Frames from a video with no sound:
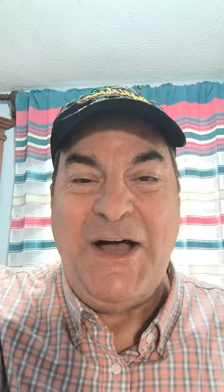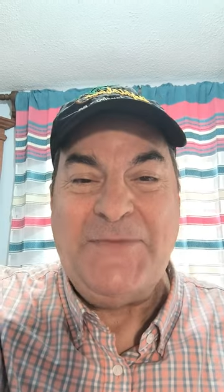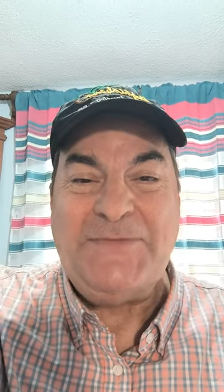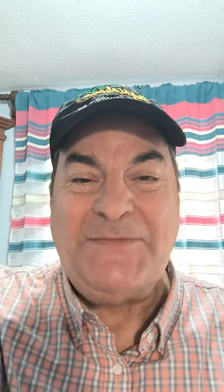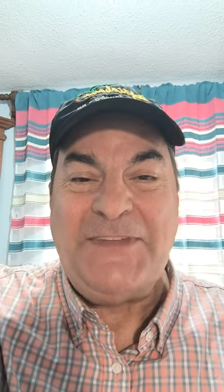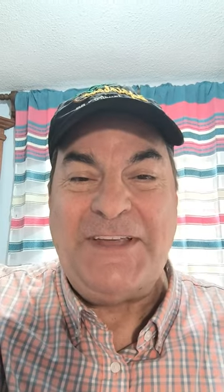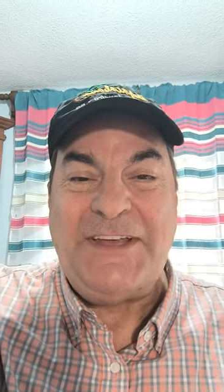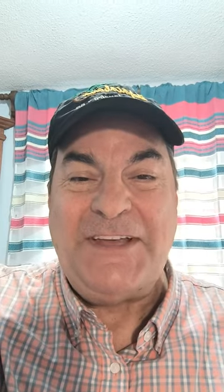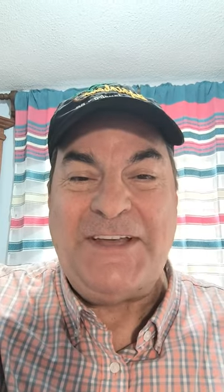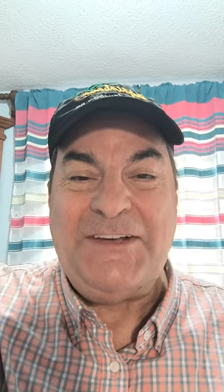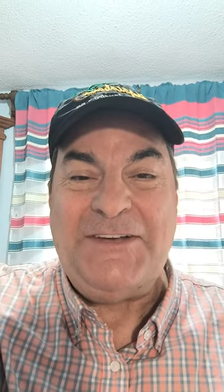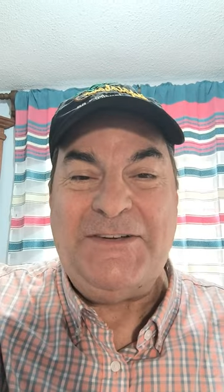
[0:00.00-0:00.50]
I'm
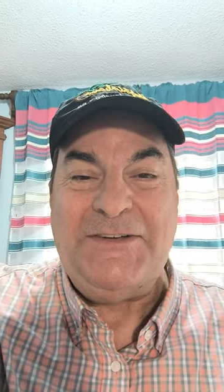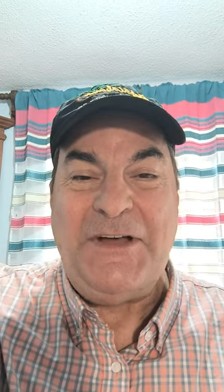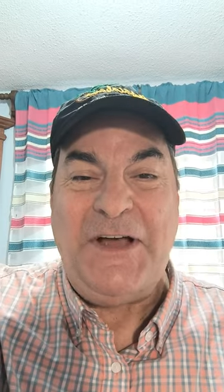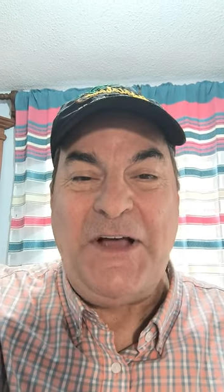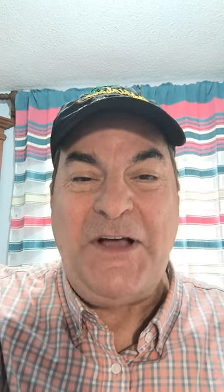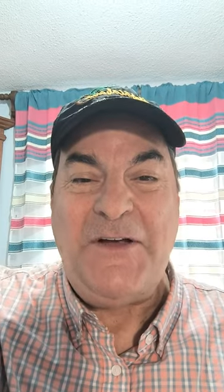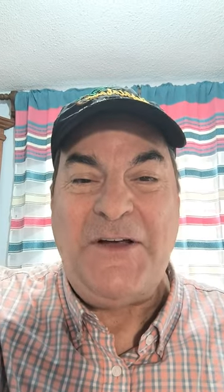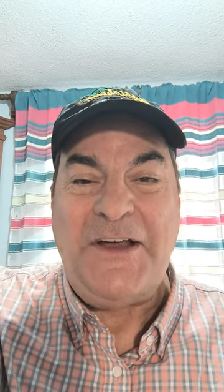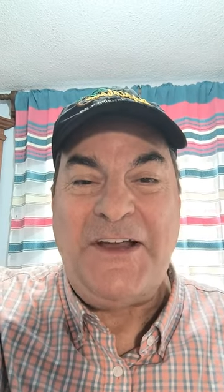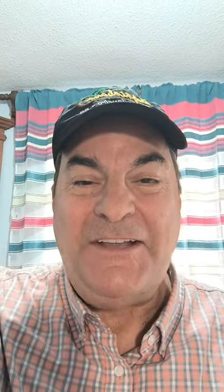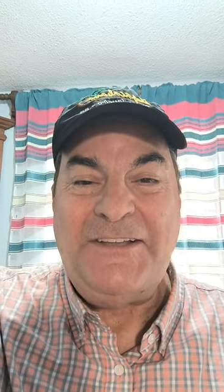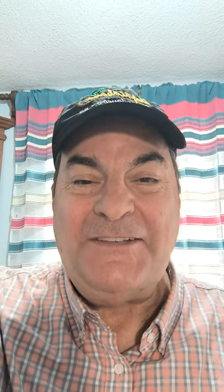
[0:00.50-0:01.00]
thinking, all
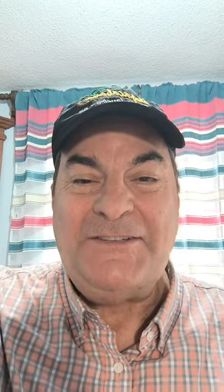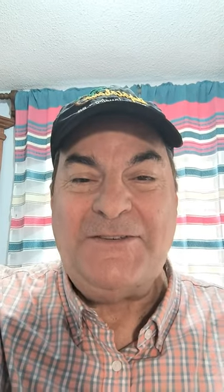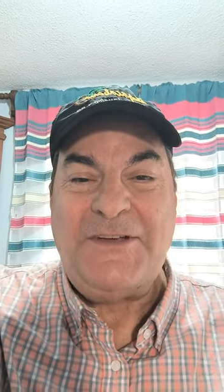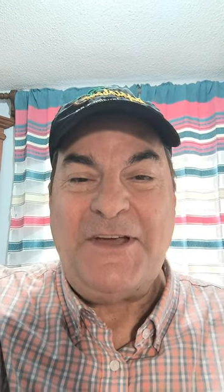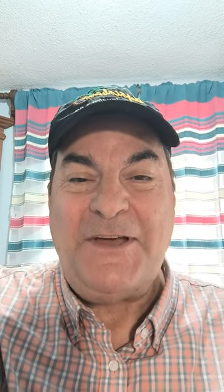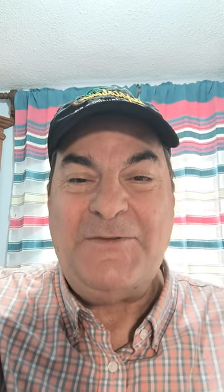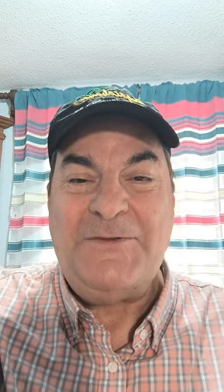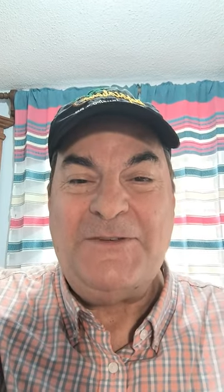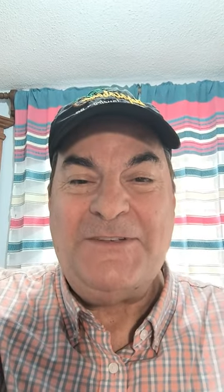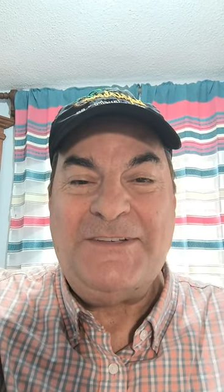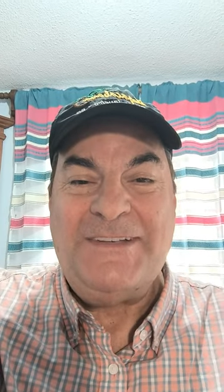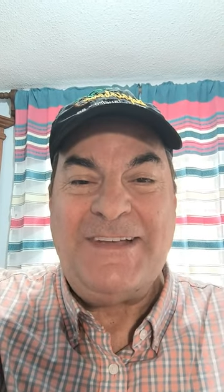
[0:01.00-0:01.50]
right, so
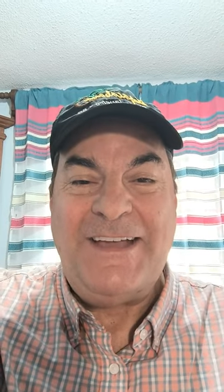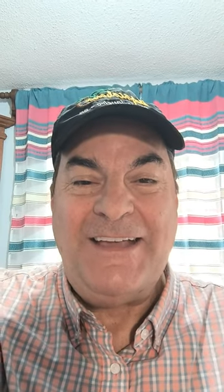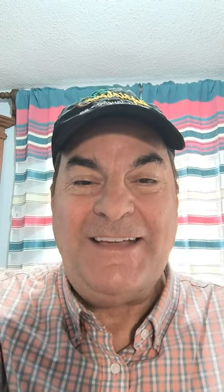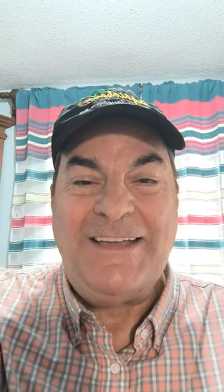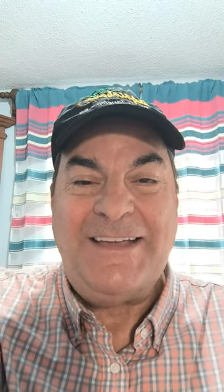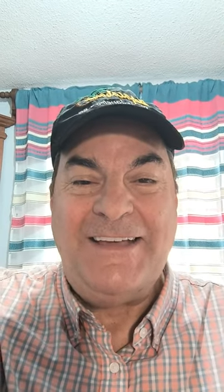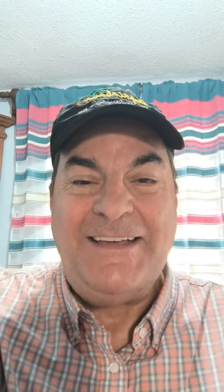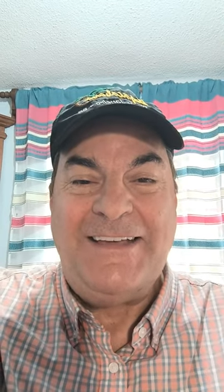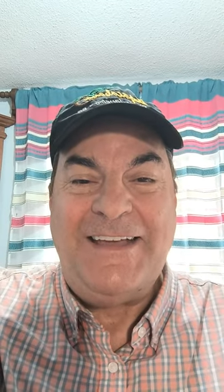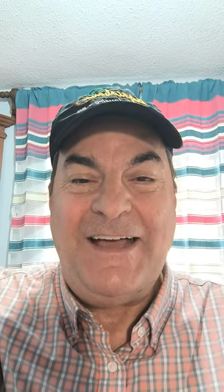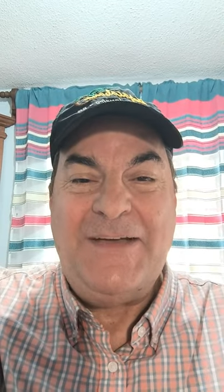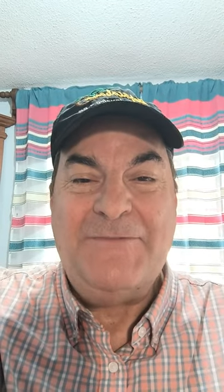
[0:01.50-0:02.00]
I was I,
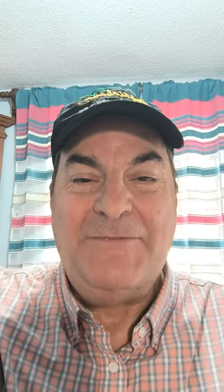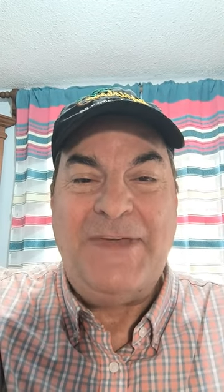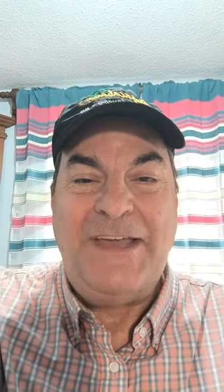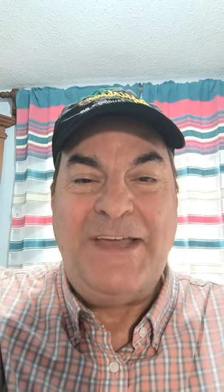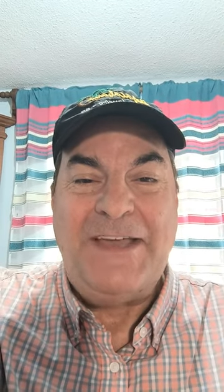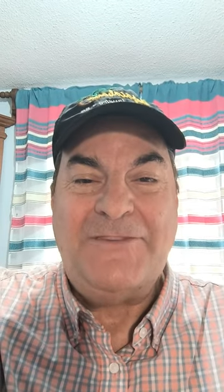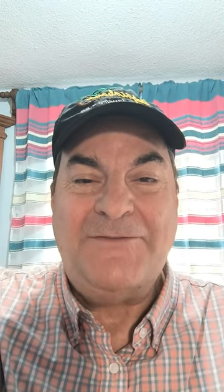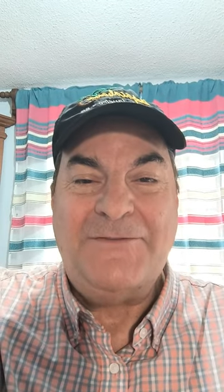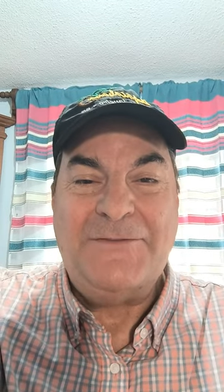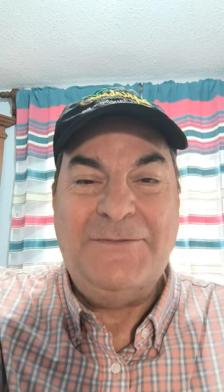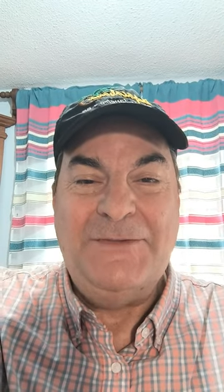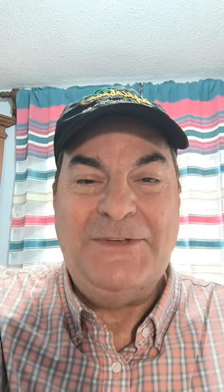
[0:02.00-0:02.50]
I, got
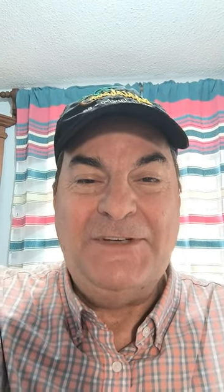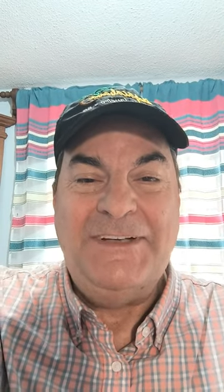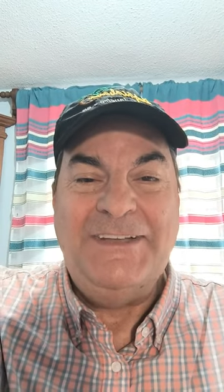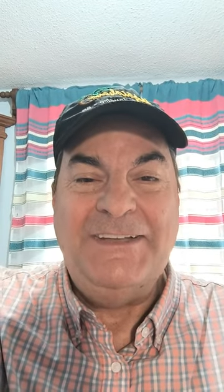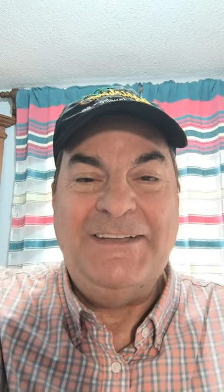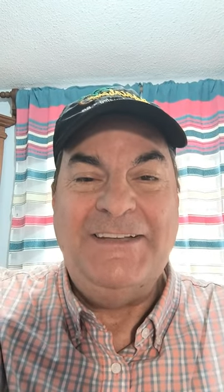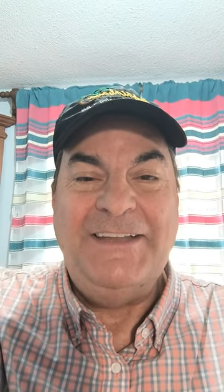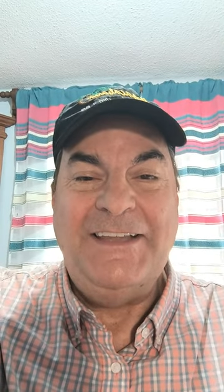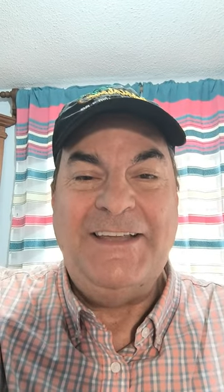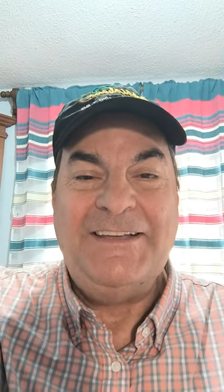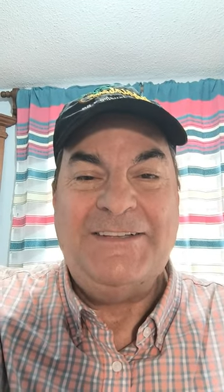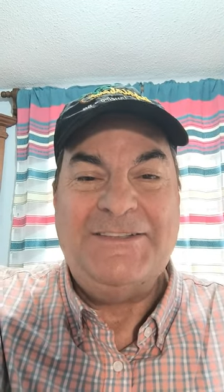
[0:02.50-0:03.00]
back from
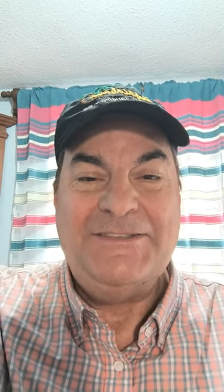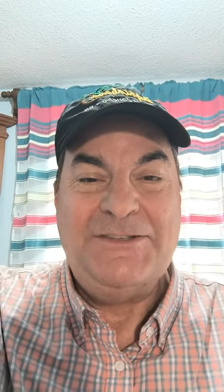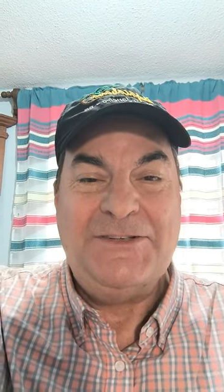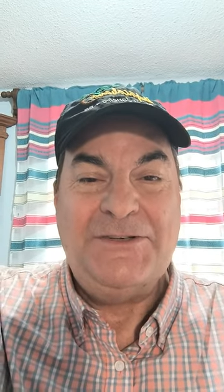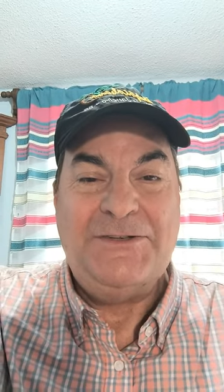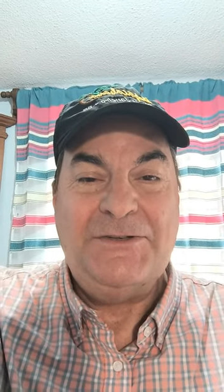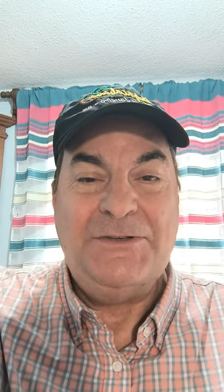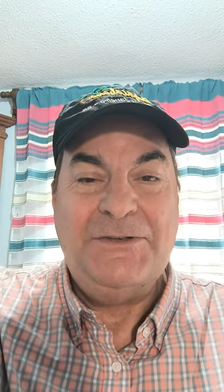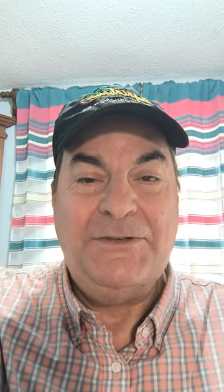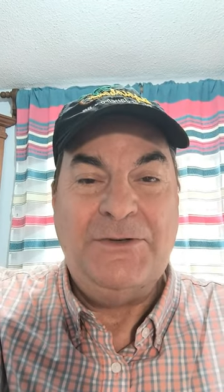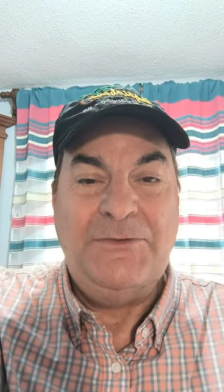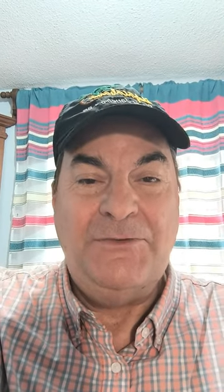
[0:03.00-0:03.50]
Italy last
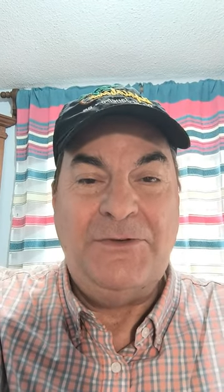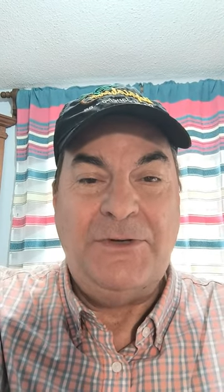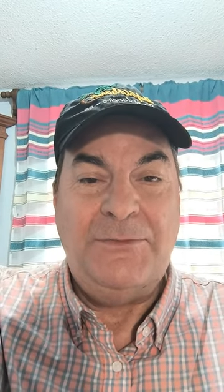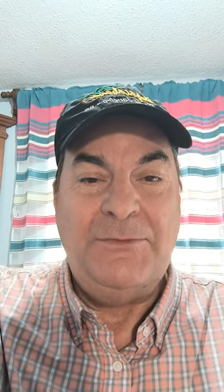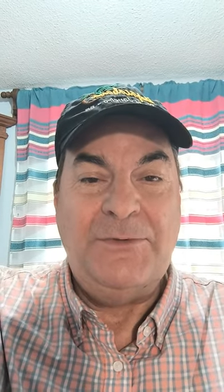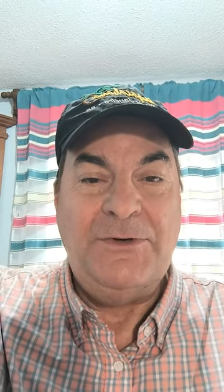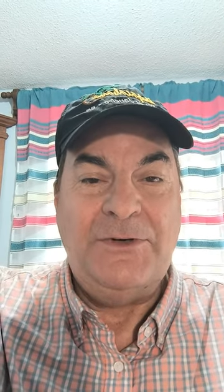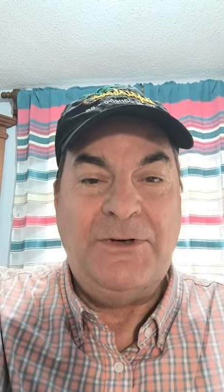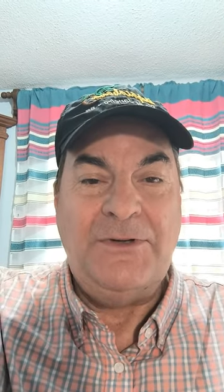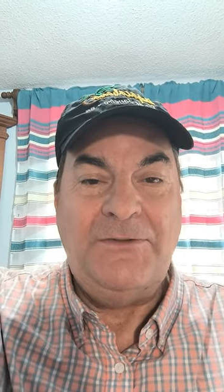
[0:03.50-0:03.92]
year in November,